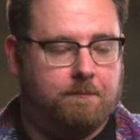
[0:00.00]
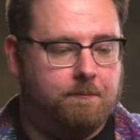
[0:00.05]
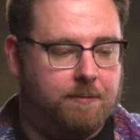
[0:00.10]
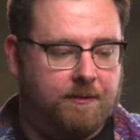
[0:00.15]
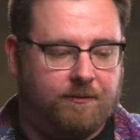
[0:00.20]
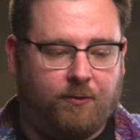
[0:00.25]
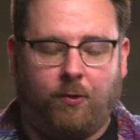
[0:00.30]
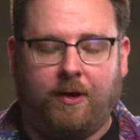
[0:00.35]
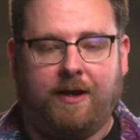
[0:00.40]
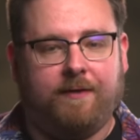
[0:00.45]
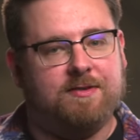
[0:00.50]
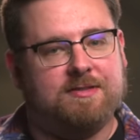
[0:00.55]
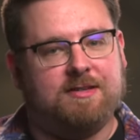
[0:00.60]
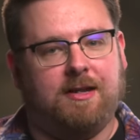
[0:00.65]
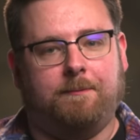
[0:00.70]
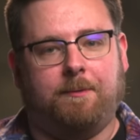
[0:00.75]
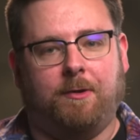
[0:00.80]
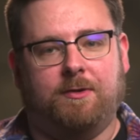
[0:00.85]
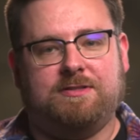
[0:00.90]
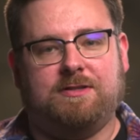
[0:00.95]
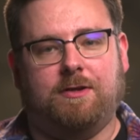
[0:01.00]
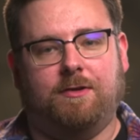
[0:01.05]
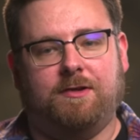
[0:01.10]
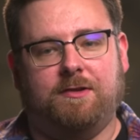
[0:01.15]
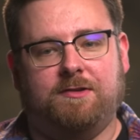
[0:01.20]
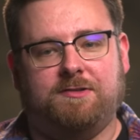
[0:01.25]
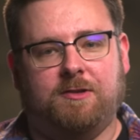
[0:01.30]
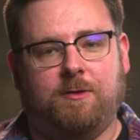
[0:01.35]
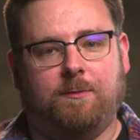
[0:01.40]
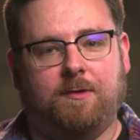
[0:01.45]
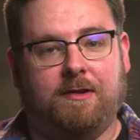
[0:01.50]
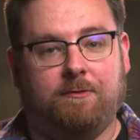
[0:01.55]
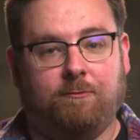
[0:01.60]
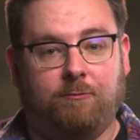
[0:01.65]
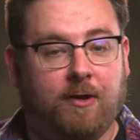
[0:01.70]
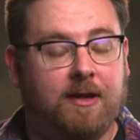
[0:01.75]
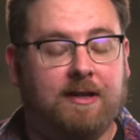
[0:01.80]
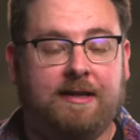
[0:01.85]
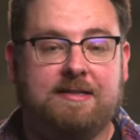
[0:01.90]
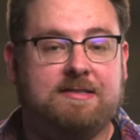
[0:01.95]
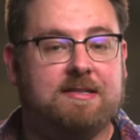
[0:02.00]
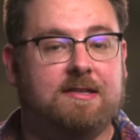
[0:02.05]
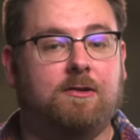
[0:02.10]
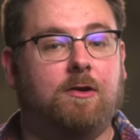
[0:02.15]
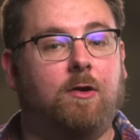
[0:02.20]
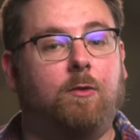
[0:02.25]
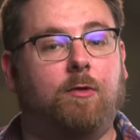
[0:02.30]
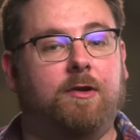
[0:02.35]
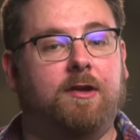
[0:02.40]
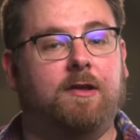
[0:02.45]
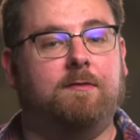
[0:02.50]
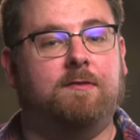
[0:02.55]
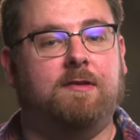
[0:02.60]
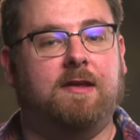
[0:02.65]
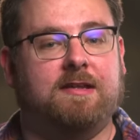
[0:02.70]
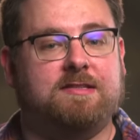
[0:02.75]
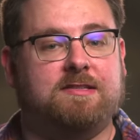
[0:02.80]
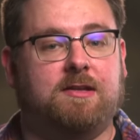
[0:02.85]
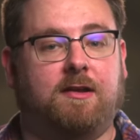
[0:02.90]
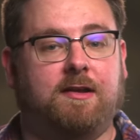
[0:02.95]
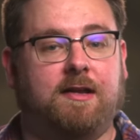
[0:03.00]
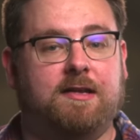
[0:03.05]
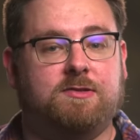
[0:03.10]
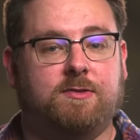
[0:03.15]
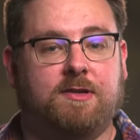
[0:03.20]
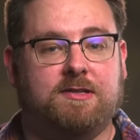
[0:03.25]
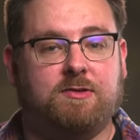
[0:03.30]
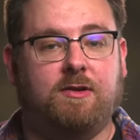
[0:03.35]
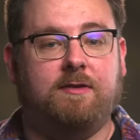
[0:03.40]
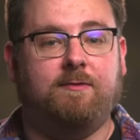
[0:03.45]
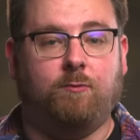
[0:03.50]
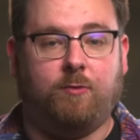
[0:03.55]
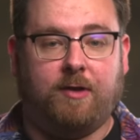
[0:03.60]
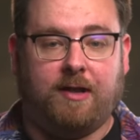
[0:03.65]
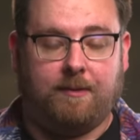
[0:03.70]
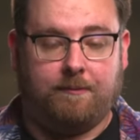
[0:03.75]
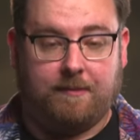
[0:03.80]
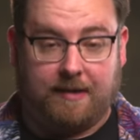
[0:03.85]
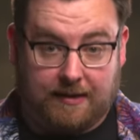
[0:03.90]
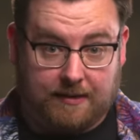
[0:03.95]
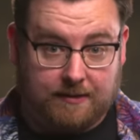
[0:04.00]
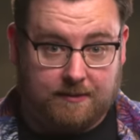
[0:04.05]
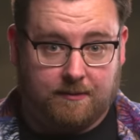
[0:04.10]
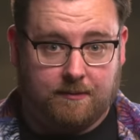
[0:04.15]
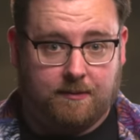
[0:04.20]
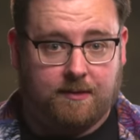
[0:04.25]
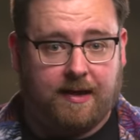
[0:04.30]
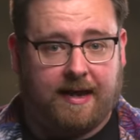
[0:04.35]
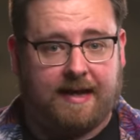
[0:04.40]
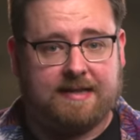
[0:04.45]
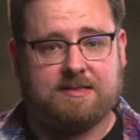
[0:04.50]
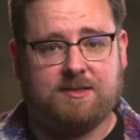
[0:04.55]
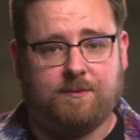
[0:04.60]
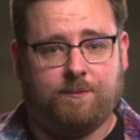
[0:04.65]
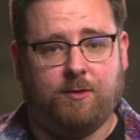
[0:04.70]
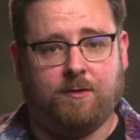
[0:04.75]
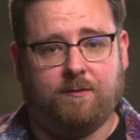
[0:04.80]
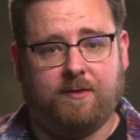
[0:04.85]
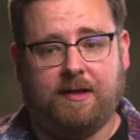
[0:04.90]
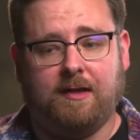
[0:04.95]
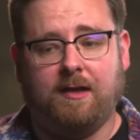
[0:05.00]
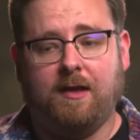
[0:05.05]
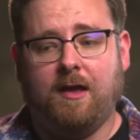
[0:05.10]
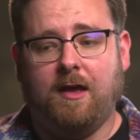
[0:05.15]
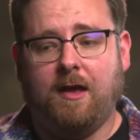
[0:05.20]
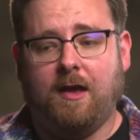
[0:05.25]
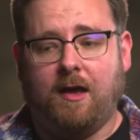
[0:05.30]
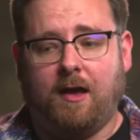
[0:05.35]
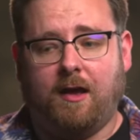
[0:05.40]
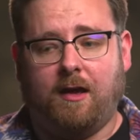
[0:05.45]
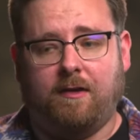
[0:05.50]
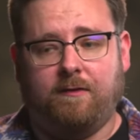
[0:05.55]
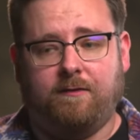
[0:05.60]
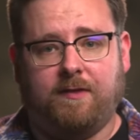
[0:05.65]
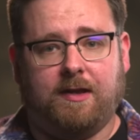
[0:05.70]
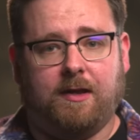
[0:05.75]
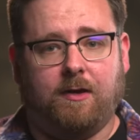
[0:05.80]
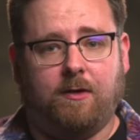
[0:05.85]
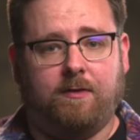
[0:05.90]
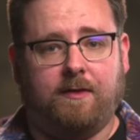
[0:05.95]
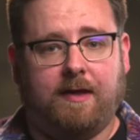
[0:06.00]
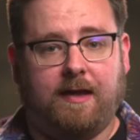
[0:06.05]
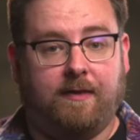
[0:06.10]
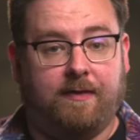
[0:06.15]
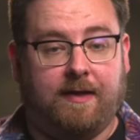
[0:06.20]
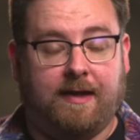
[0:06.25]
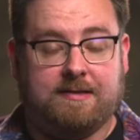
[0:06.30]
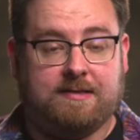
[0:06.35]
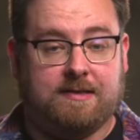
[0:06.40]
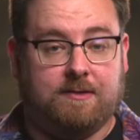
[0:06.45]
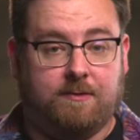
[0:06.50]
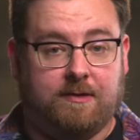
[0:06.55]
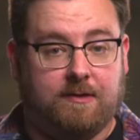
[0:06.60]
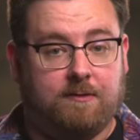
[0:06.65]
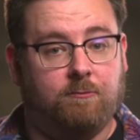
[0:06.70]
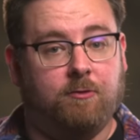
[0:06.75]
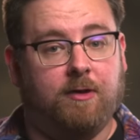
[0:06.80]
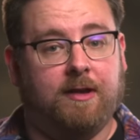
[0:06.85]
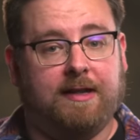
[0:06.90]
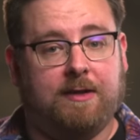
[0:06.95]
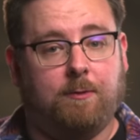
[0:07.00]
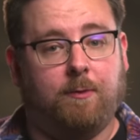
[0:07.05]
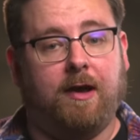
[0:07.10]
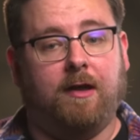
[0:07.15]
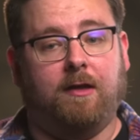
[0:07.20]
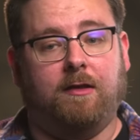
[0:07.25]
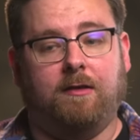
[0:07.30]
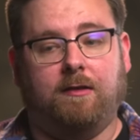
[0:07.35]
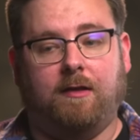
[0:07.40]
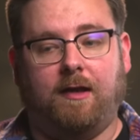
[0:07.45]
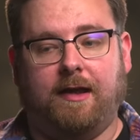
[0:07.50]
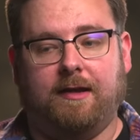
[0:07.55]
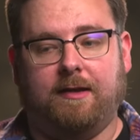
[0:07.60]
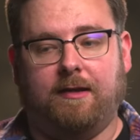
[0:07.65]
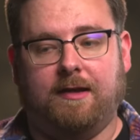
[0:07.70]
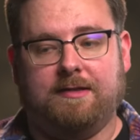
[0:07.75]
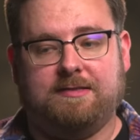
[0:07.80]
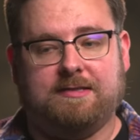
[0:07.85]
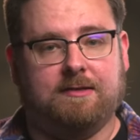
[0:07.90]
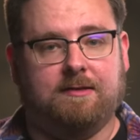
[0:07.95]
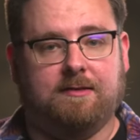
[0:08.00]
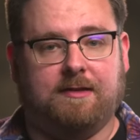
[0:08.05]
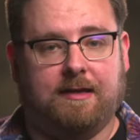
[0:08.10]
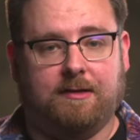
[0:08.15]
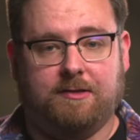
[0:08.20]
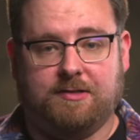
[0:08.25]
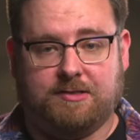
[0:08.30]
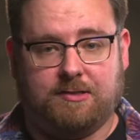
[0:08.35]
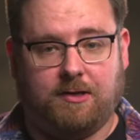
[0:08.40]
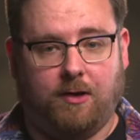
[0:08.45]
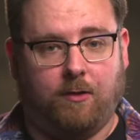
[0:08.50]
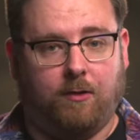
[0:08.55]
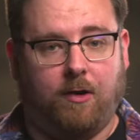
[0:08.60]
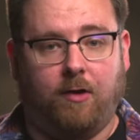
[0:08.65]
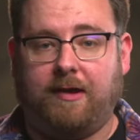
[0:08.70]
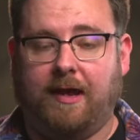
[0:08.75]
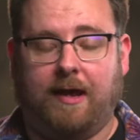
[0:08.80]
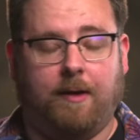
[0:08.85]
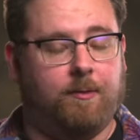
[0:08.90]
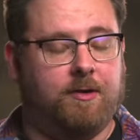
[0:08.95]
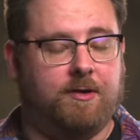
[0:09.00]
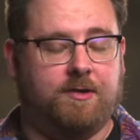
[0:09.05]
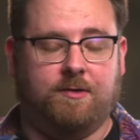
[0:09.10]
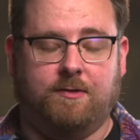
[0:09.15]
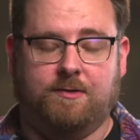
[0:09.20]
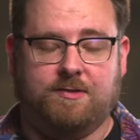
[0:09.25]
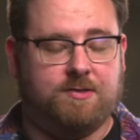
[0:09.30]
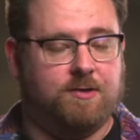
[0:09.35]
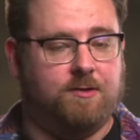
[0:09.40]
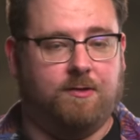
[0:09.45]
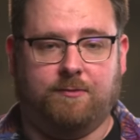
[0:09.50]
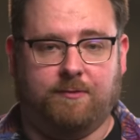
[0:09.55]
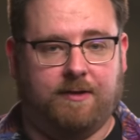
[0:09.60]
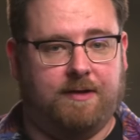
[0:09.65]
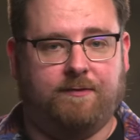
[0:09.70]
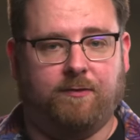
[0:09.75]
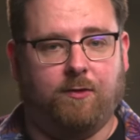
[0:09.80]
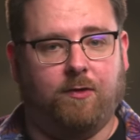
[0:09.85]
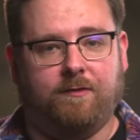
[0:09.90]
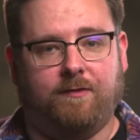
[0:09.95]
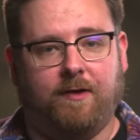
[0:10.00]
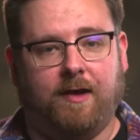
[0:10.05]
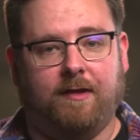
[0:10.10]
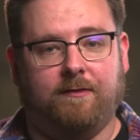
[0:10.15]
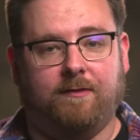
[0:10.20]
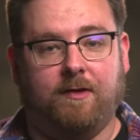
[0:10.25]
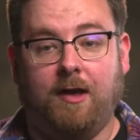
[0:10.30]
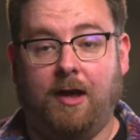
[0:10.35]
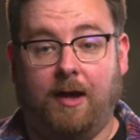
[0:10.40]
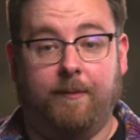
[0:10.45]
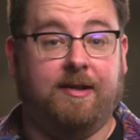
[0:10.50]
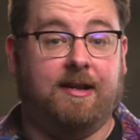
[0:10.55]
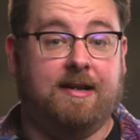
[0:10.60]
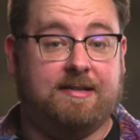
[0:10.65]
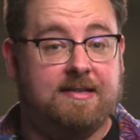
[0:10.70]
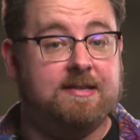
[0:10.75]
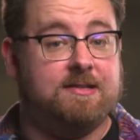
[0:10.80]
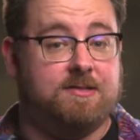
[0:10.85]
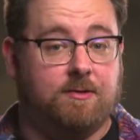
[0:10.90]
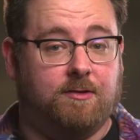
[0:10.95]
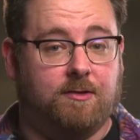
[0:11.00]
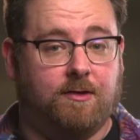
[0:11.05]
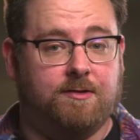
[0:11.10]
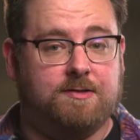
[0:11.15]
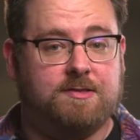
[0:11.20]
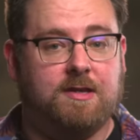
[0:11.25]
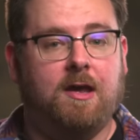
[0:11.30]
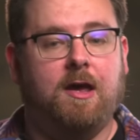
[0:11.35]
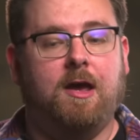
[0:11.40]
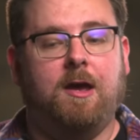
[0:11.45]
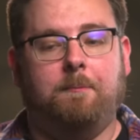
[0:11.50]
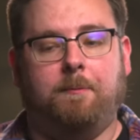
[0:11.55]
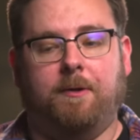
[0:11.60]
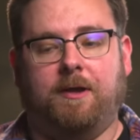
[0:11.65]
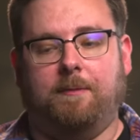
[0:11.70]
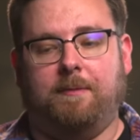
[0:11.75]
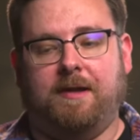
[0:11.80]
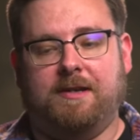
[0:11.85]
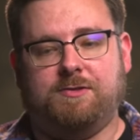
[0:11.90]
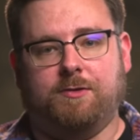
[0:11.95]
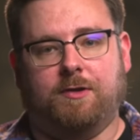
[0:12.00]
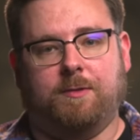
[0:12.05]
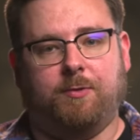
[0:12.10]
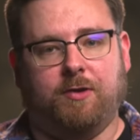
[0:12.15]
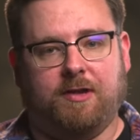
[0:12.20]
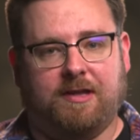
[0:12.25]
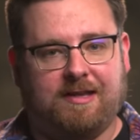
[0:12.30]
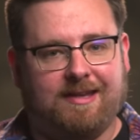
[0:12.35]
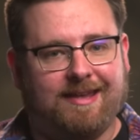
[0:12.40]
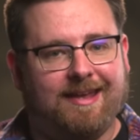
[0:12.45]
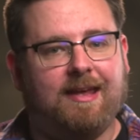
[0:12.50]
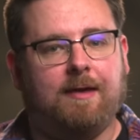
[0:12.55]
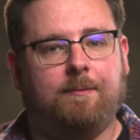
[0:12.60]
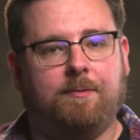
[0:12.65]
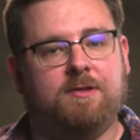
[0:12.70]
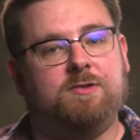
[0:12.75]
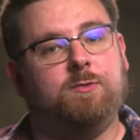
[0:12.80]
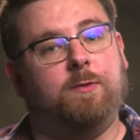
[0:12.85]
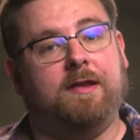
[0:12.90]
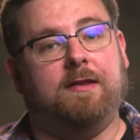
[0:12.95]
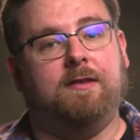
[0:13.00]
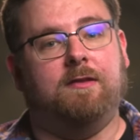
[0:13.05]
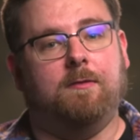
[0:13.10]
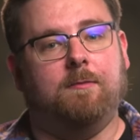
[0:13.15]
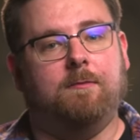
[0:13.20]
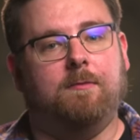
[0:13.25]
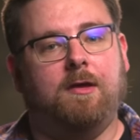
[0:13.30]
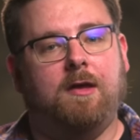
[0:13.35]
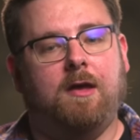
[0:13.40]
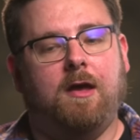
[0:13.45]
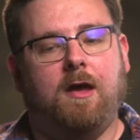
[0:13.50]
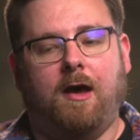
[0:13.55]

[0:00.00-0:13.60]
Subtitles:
before I even started posting on YouTube, and I really did not want to get sucked into it. So even when I made the Astaf movie video and that did really well, I didn't then just go, okay, I'm gonna do 2, 3, 4, 5. I mean, I did do those, but I made sure to put a year between them.